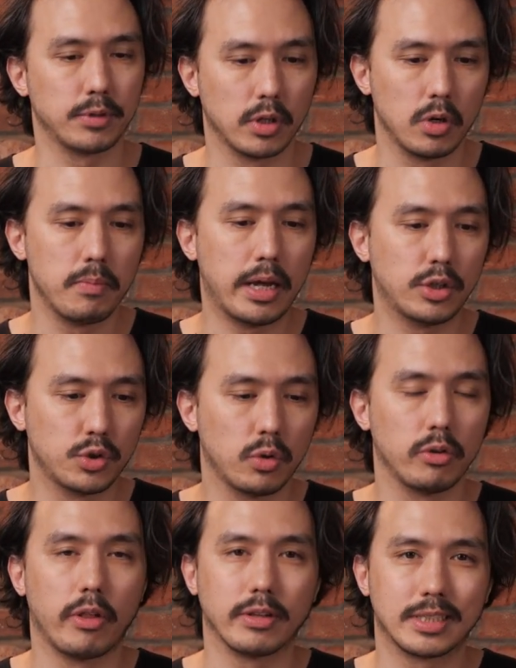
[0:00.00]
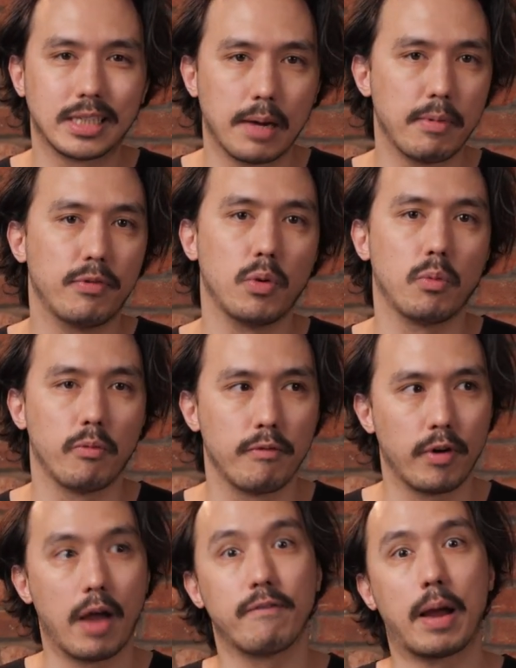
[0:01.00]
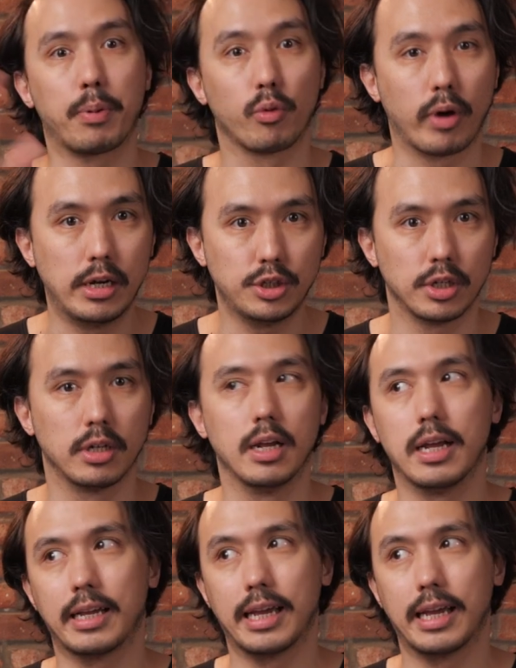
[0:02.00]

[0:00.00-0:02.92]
So you make sure that some of the evaporation